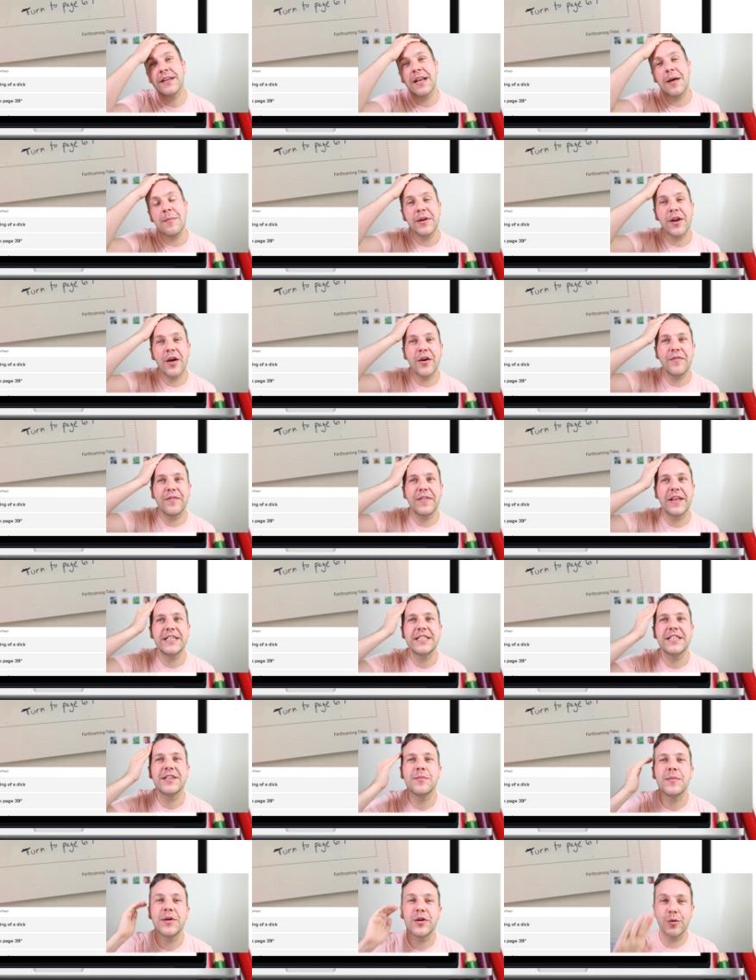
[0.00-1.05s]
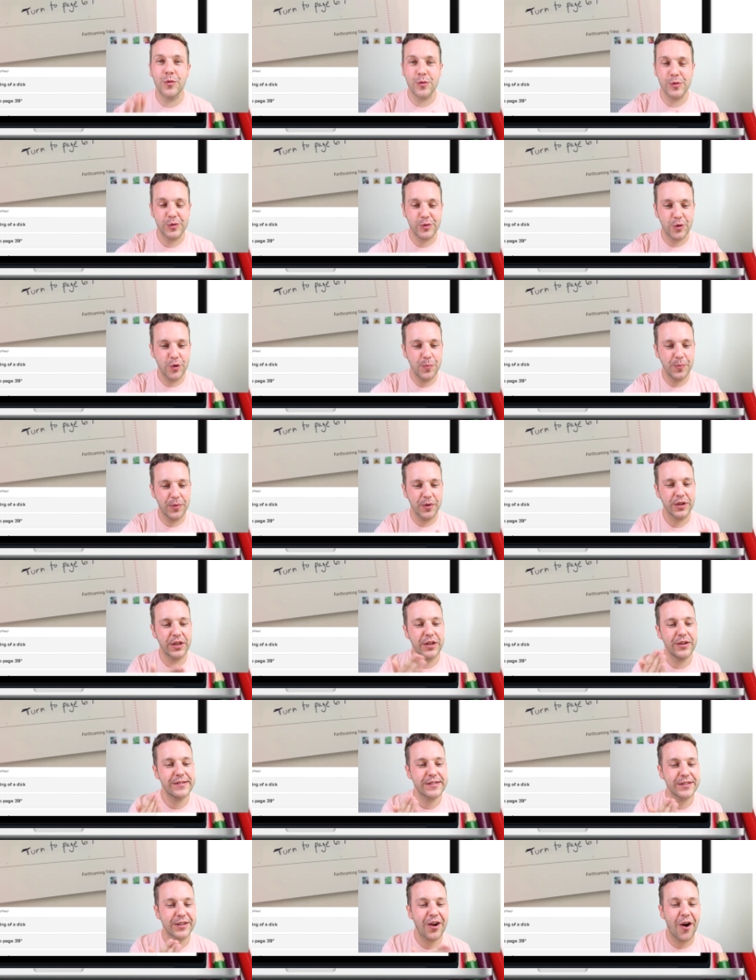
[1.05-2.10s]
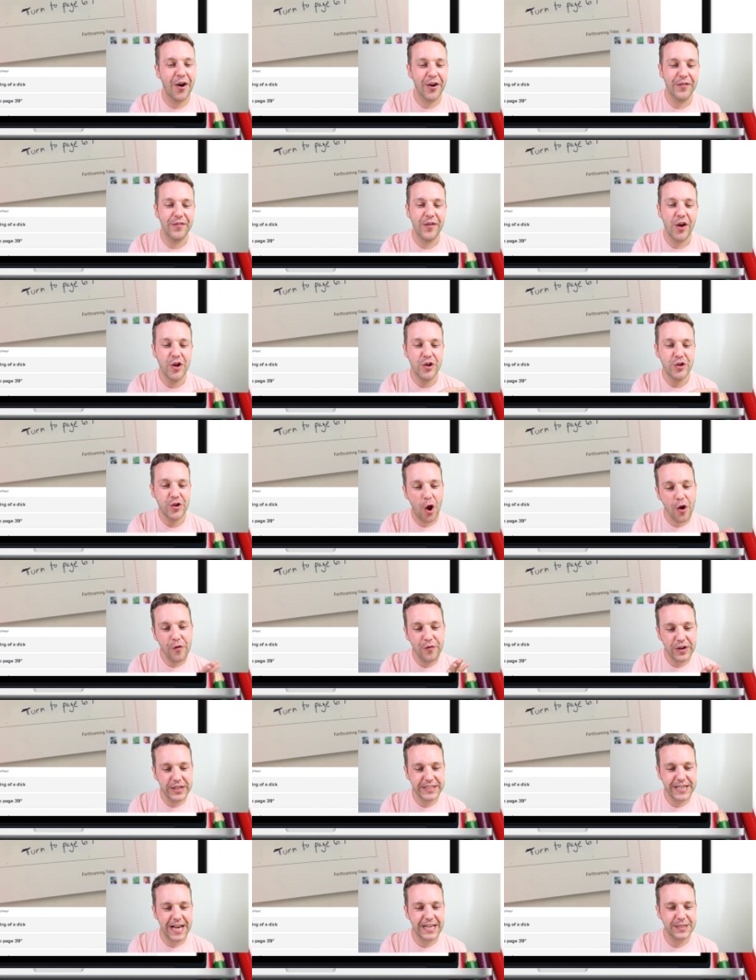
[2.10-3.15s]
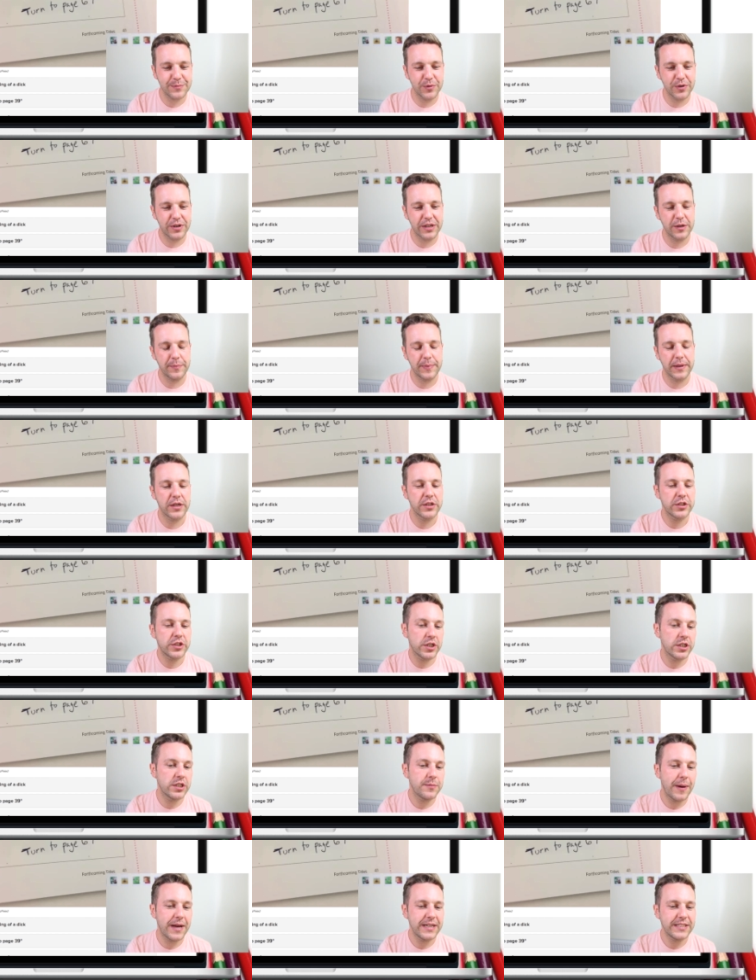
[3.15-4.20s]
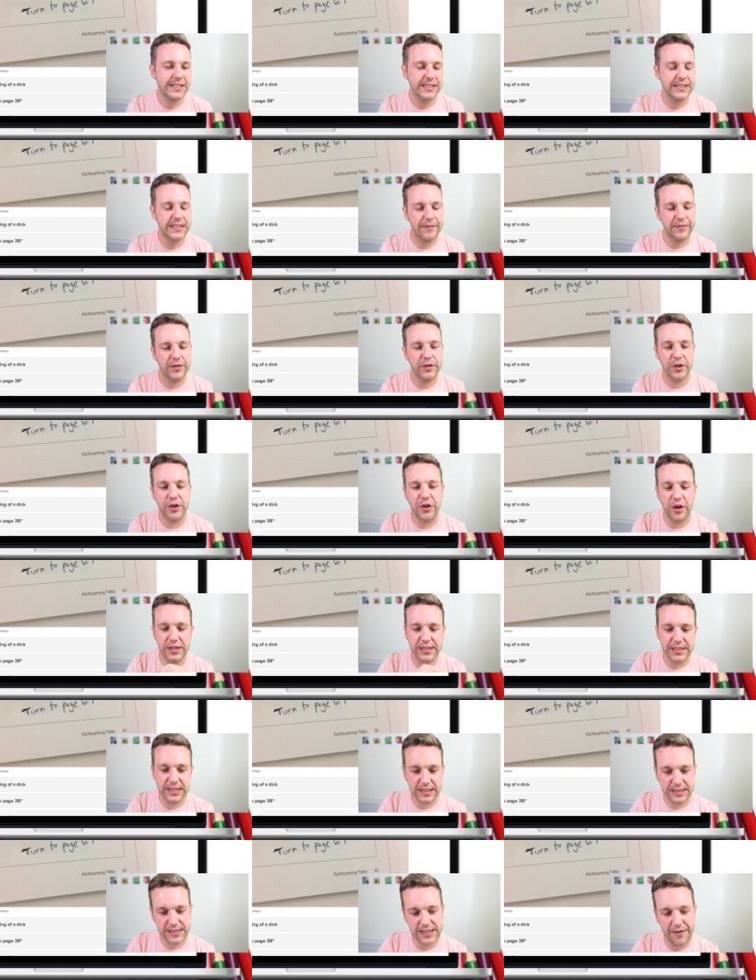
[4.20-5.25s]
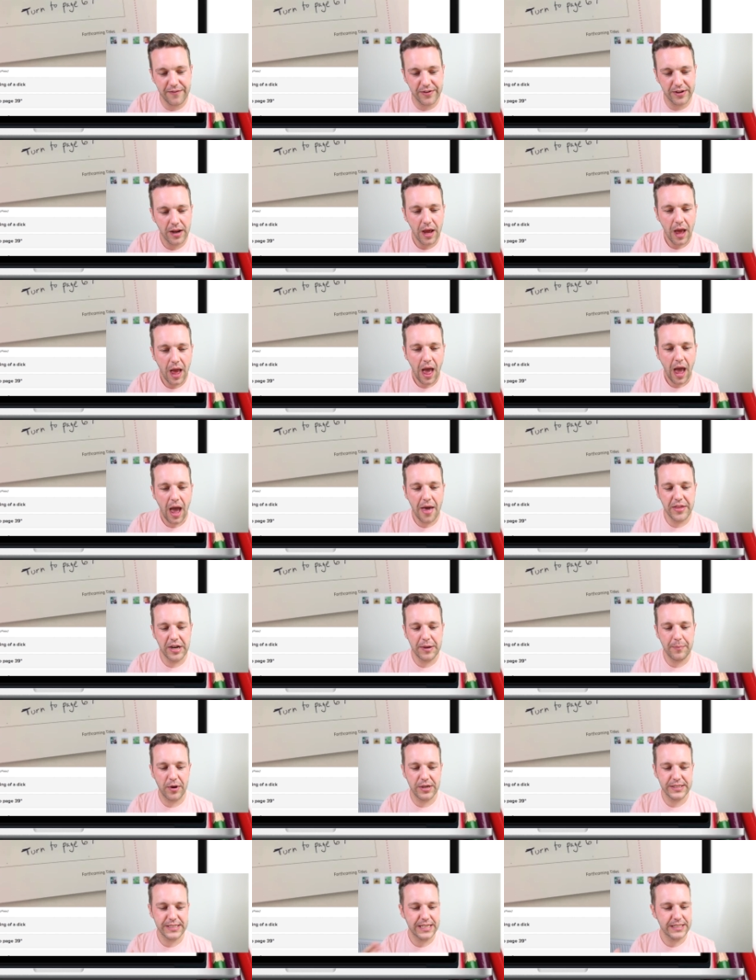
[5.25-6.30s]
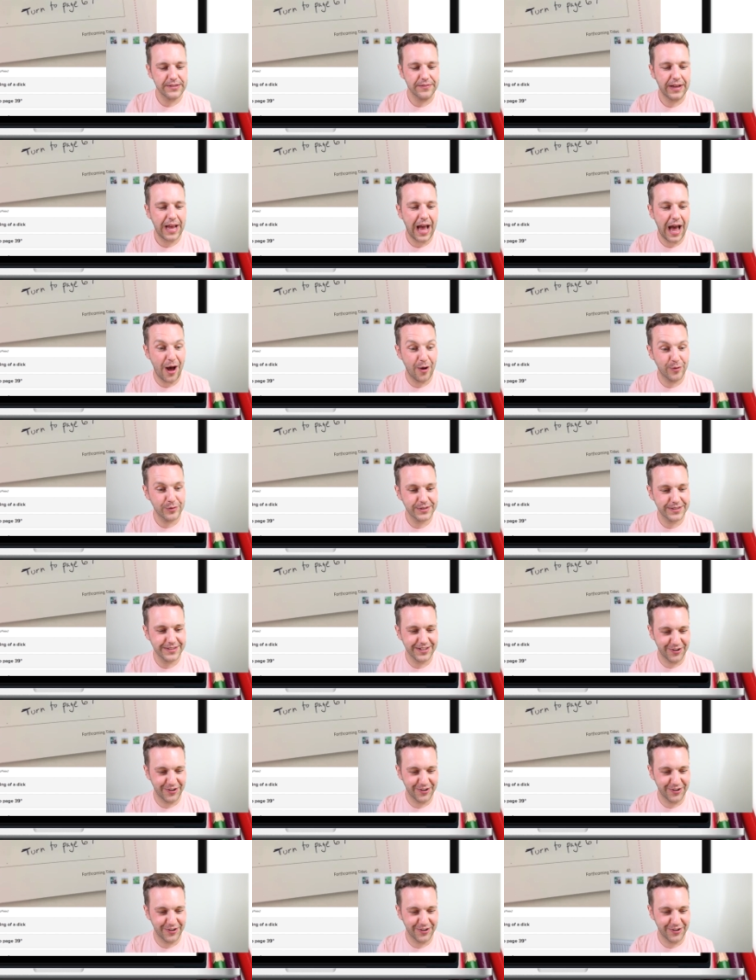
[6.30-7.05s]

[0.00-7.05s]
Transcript: let me know if they did them at your school, but used to kind of like go for your textbook and it'd be like, turn to page 67, you go 67, and then it might say something else.